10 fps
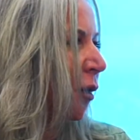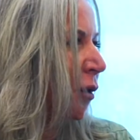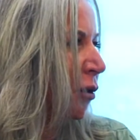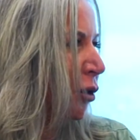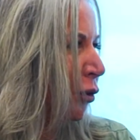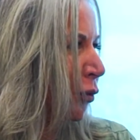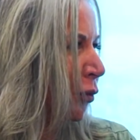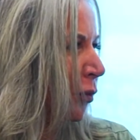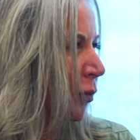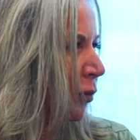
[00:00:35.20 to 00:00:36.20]

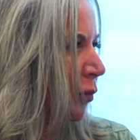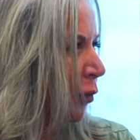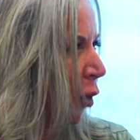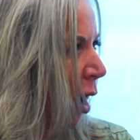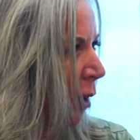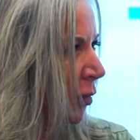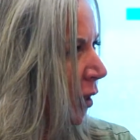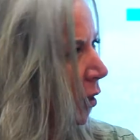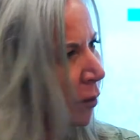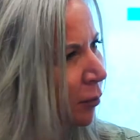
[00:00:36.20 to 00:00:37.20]
So
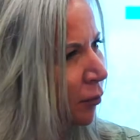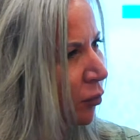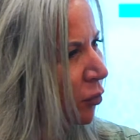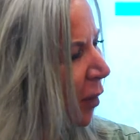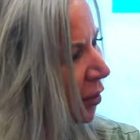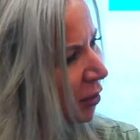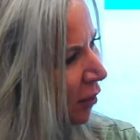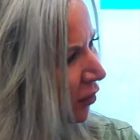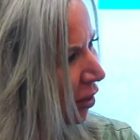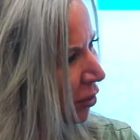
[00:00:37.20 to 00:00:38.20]
probably about
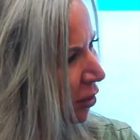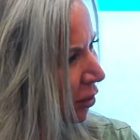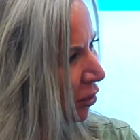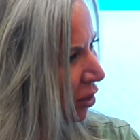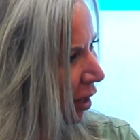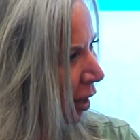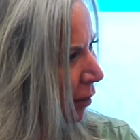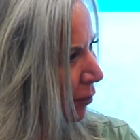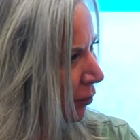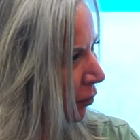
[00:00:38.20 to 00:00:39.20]
7 years into
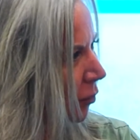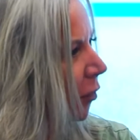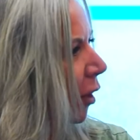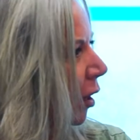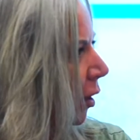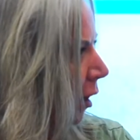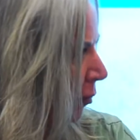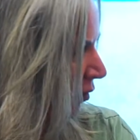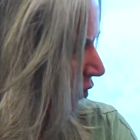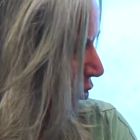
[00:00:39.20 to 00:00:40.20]
that, I
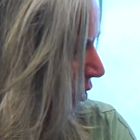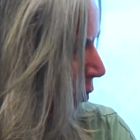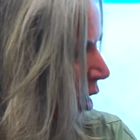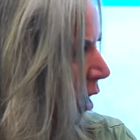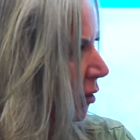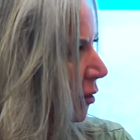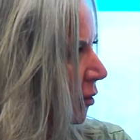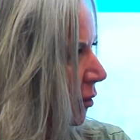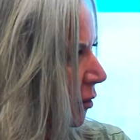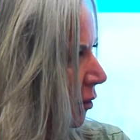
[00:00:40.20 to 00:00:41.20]
got my first
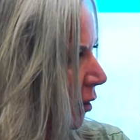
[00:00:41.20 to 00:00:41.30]
press.